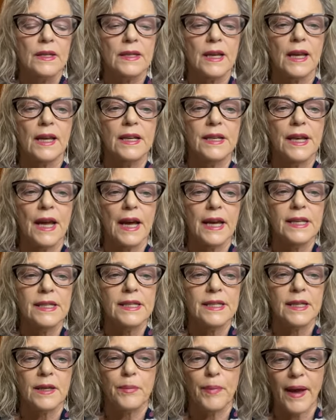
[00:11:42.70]
Take a nice
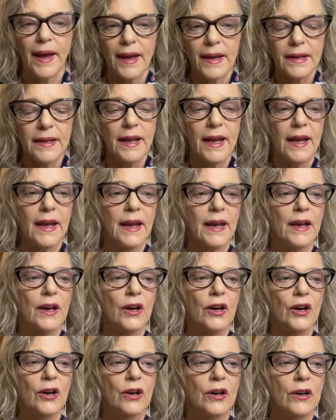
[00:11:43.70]
deep
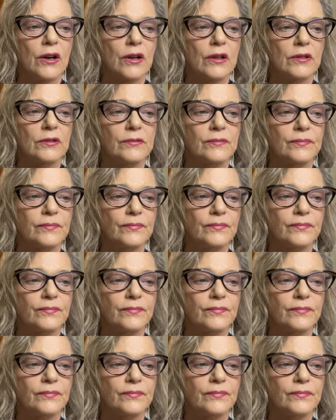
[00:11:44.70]
inhale.